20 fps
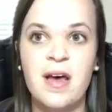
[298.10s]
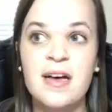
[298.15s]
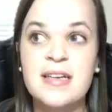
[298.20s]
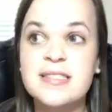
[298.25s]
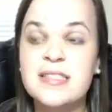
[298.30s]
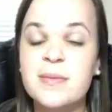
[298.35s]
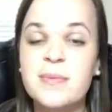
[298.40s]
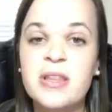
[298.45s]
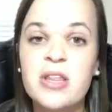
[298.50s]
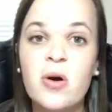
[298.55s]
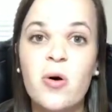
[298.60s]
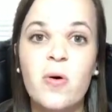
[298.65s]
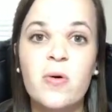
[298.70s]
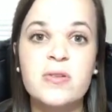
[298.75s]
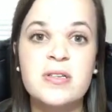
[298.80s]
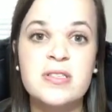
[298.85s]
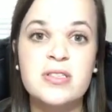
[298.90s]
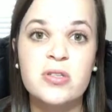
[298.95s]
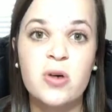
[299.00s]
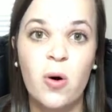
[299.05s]
Some of the
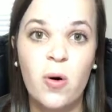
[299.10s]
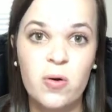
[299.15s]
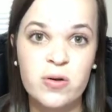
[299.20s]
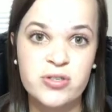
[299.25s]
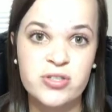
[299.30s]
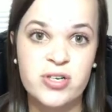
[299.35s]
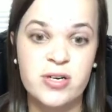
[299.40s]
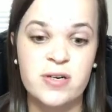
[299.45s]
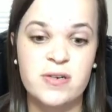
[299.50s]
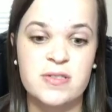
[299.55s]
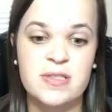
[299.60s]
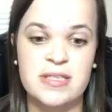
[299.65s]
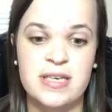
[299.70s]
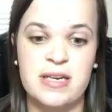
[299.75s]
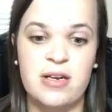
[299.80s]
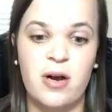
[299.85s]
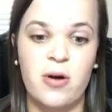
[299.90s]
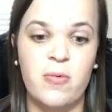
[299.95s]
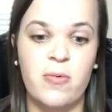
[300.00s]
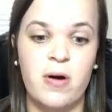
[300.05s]
oldest cultures
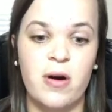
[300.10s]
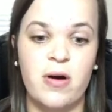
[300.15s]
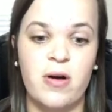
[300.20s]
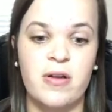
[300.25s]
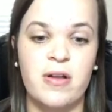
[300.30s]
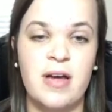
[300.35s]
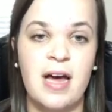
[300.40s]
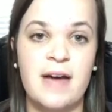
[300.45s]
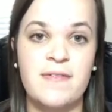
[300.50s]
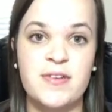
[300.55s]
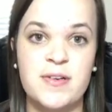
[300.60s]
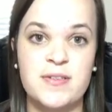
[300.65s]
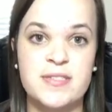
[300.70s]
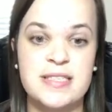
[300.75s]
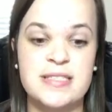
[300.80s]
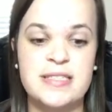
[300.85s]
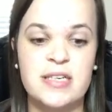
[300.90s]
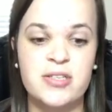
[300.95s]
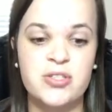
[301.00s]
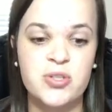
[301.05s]
in our world have used
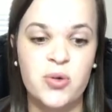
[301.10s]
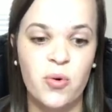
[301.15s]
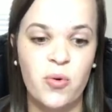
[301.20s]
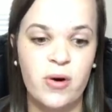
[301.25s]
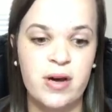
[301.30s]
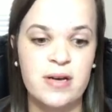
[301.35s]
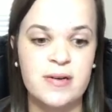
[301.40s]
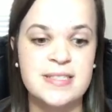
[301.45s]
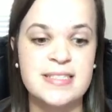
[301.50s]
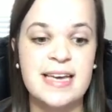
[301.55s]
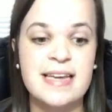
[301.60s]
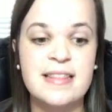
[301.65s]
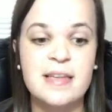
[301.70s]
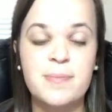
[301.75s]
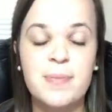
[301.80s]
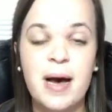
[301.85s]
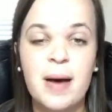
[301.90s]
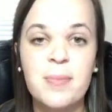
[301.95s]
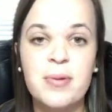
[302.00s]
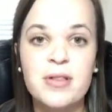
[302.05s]
essential oils, like the
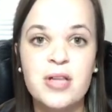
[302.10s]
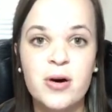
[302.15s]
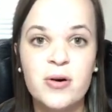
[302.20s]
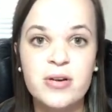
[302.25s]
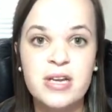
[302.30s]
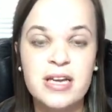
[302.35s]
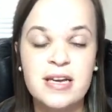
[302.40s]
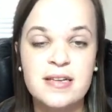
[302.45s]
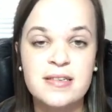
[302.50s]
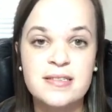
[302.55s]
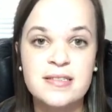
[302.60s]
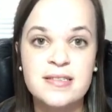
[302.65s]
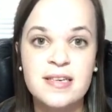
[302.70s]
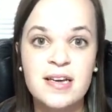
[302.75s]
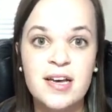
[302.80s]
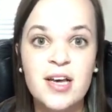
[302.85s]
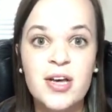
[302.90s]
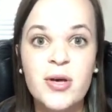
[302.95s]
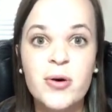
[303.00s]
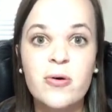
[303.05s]
Babylonians,
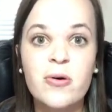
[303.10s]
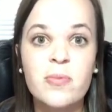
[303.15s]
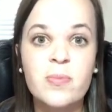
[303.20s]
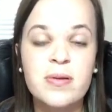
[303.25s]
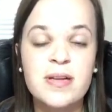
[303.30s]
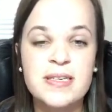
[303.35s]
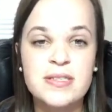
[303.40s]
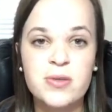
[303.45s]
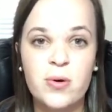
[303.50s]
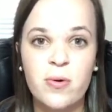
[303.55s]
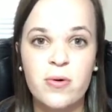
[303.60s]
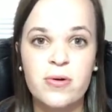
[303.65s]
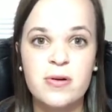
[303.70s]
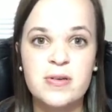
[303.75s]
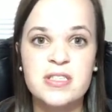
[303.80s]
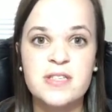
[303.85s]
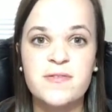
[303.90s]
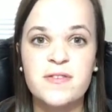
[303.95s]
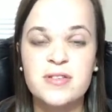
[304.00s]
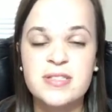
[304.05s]
who would place
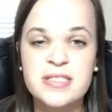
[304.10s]
orders for